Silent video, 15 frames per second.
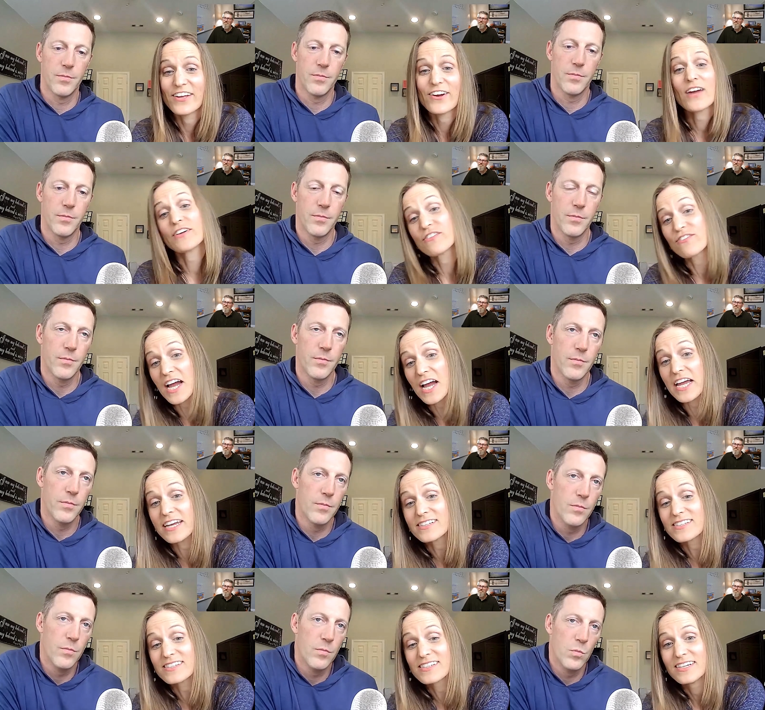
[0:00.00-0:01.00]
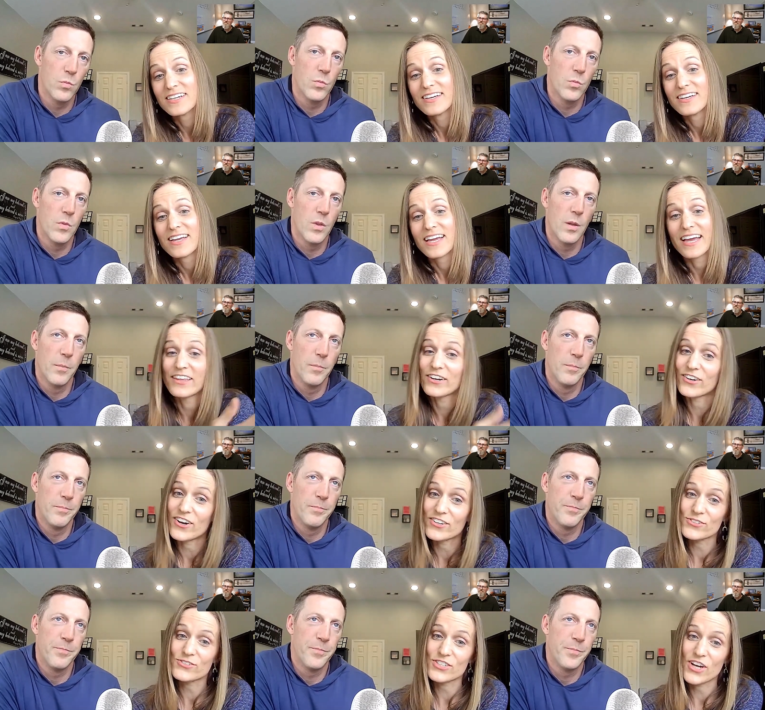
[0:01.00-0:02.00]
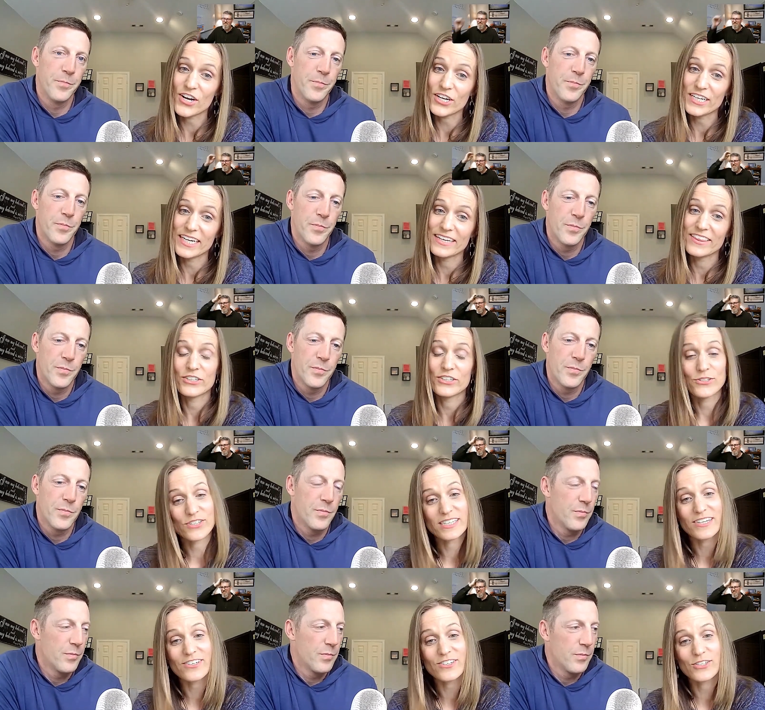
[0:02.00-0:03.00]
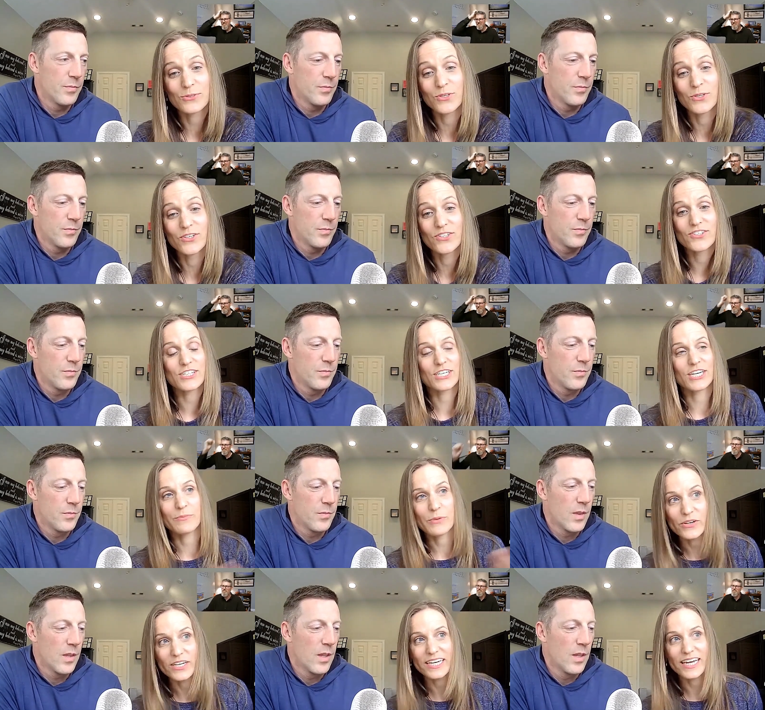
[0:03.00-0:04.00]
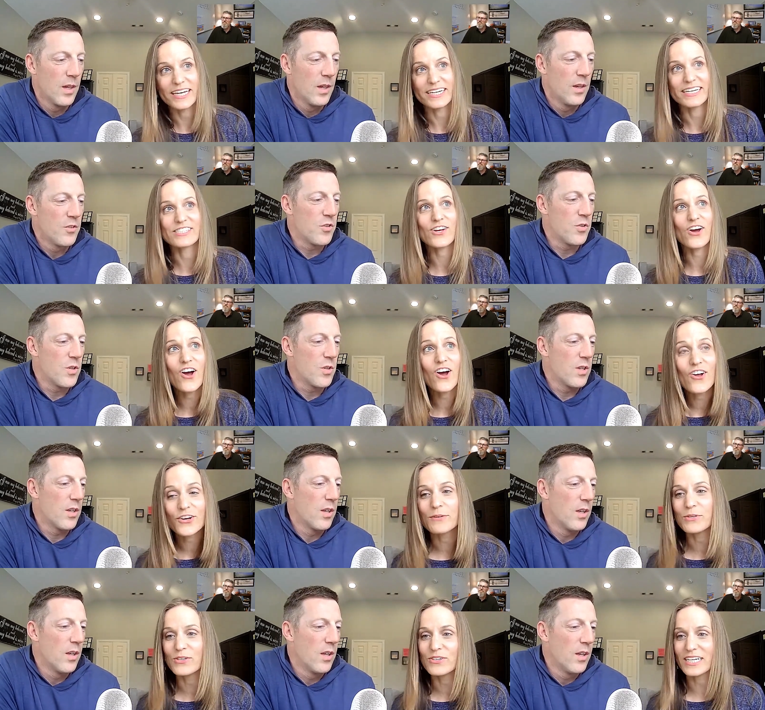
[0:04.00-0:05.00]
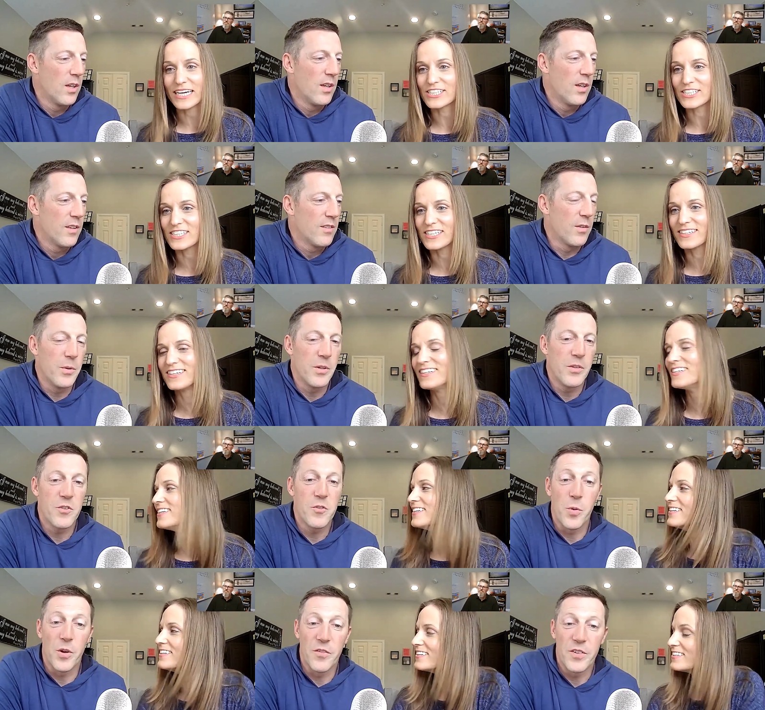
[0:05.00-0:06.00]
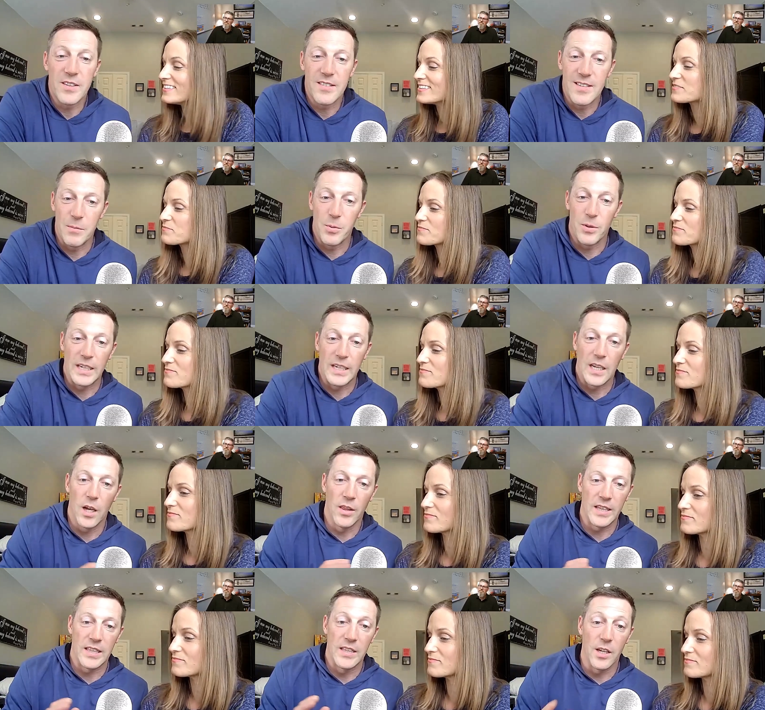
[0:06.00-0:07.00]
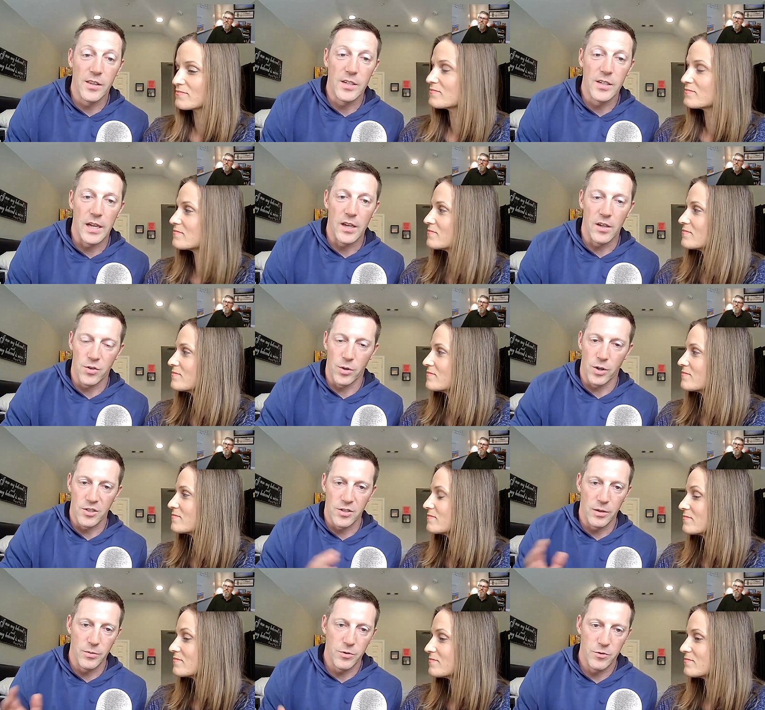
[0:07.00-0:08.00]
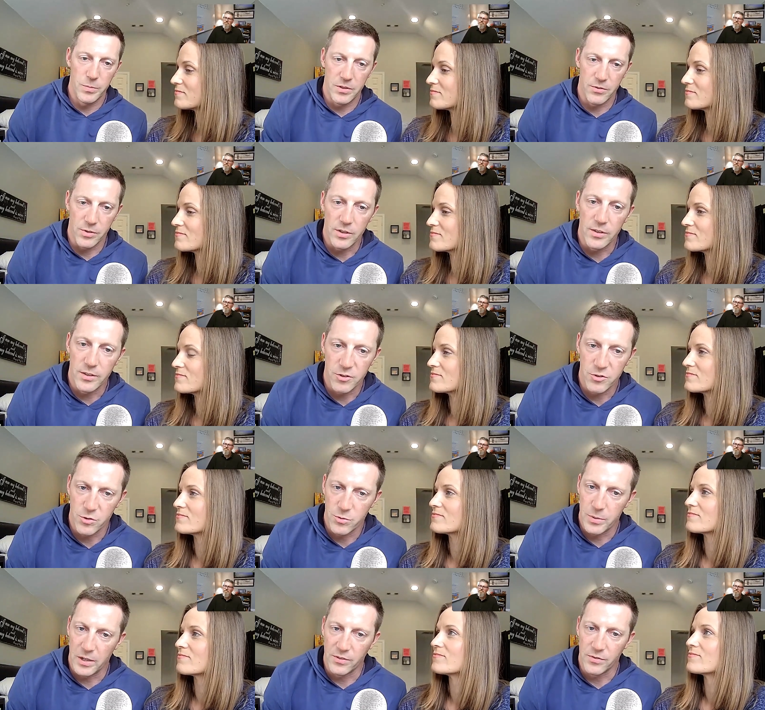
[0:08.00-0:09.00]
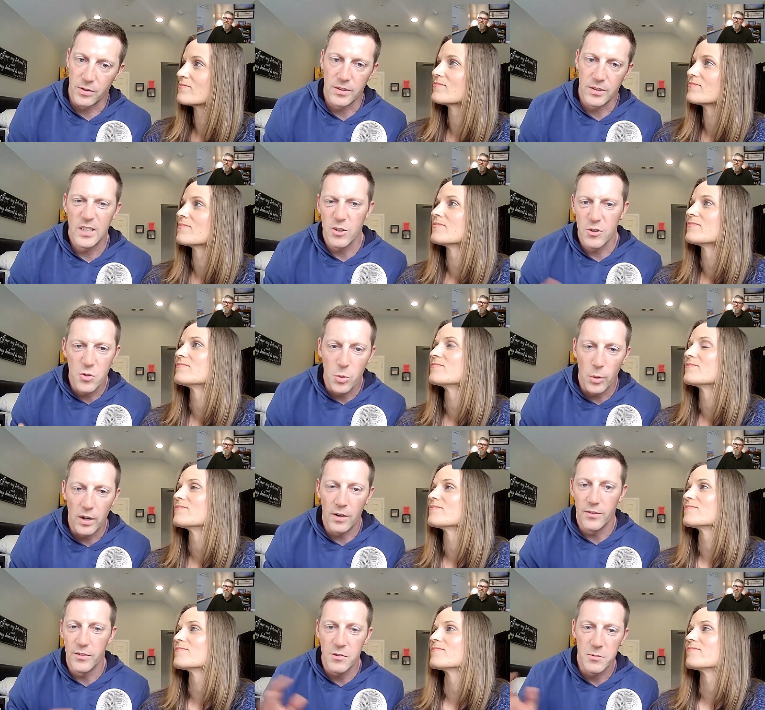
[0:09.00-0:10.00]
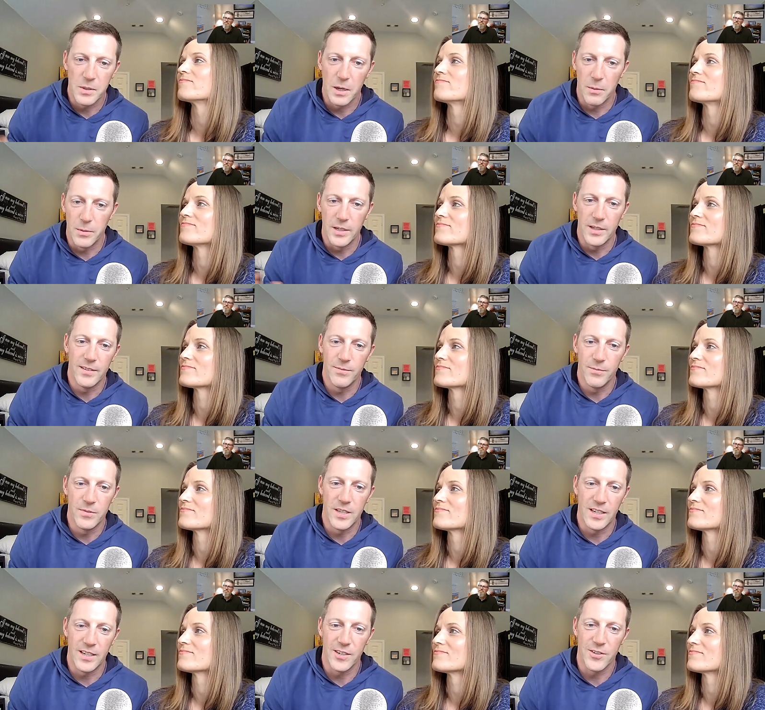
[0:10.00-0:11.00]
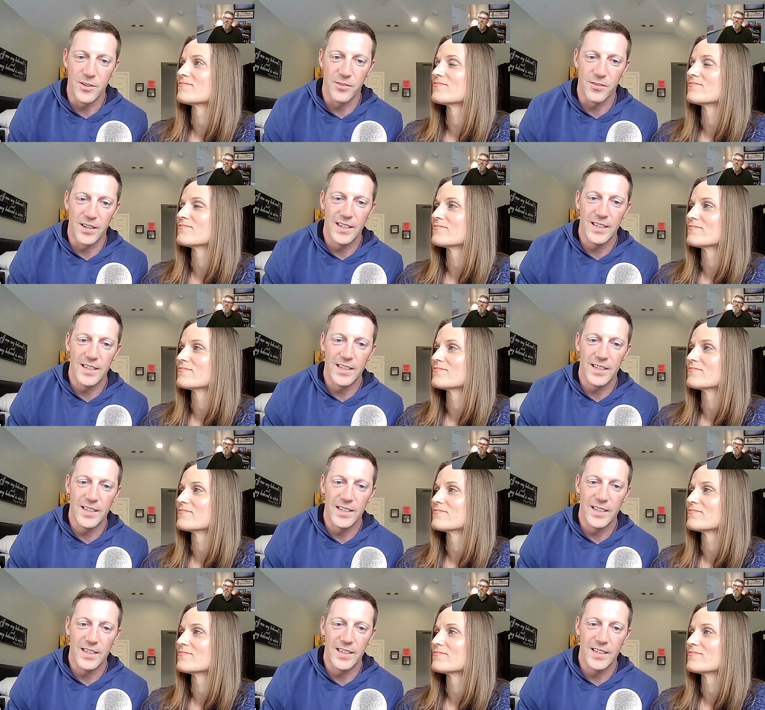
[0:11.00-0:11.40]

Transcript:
Speaker 1: and they're having fights and they're also talking and they're using their tools to communicate it's all communication
Speaker 2: so maybe it's a perfect example like like the other day so our son was being really disrespectful you know he's 12 he's becoming a teenager